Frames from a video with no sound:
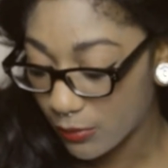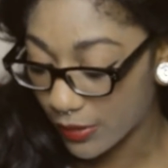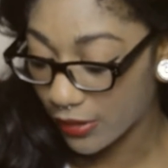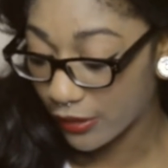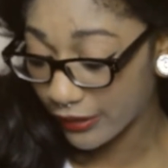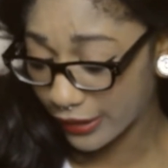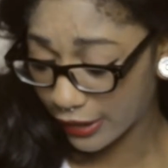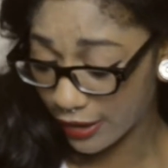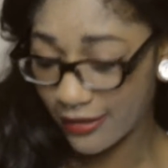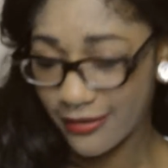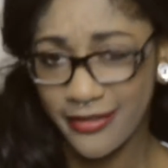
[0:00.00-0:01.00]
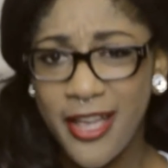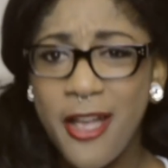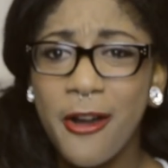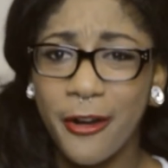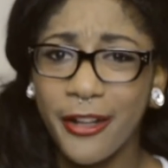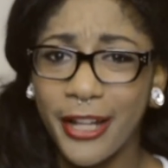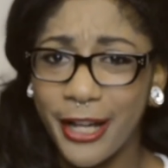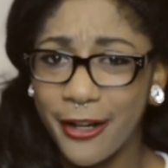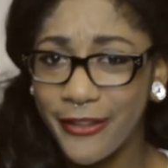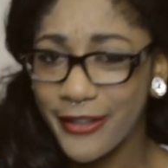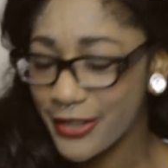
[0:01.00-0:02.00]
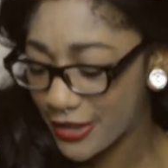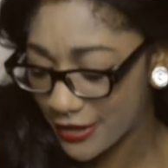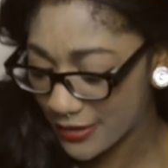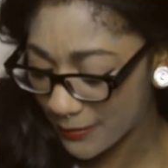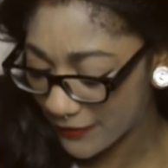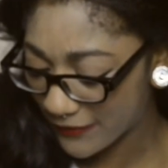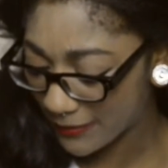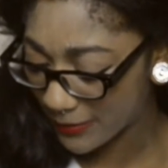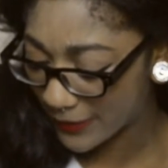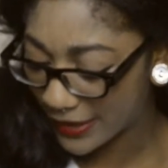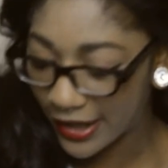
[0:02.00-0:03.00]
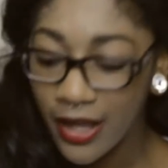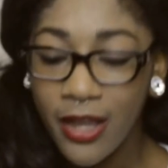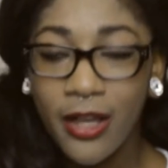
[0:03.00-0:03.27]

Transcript: it's only February.